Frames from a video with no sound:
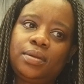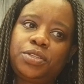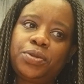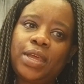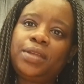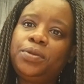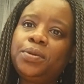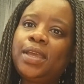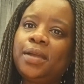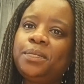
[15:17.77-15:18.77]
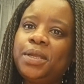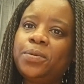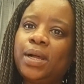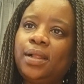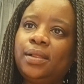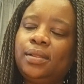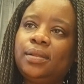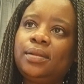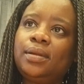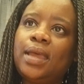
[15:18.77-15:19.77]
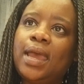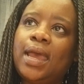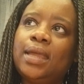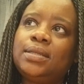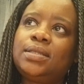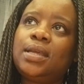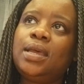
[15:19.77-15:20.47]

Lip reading: so that you can be well. And